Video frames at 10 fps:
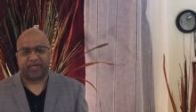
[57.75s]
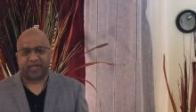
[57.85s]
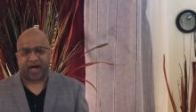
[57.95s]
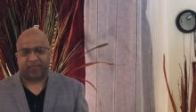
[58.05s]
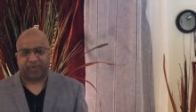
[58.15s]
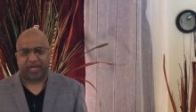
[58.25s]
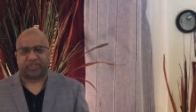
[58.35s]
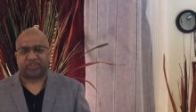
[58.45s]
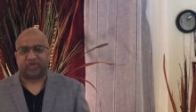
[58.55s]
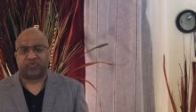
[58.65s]
God
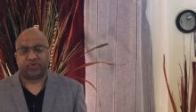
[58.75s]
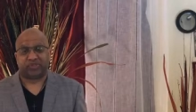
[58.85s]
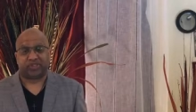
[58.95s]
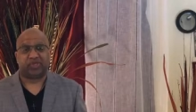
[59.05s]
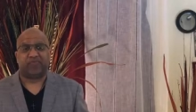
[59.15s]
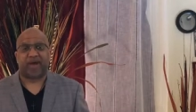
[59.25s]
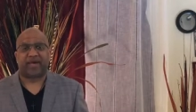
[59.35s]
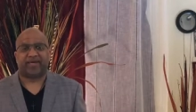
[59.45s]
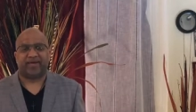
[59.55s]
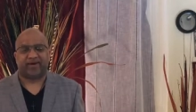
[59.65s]
bless you, and we'll see you
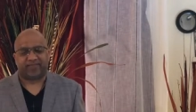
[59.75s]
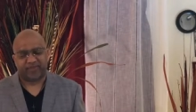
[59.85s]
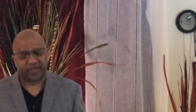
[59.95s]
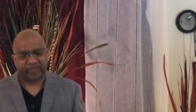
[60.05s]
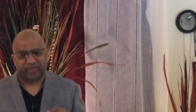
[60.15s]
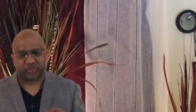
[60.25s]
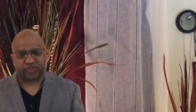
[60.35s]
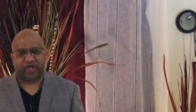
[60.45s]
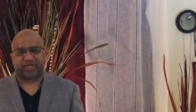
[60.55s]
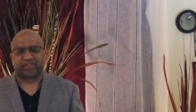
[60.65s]
back here in
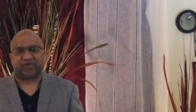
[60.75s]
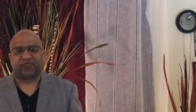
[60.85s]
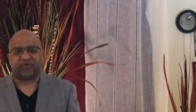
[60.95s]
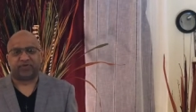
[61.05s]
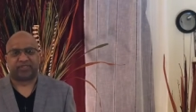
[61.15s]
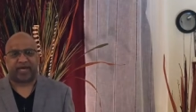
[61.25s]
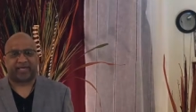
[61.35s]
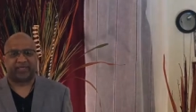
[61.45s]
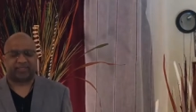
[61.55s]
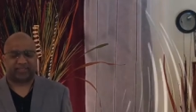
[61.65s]
just a few
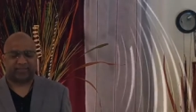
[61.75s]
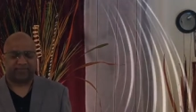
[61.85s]
seconds.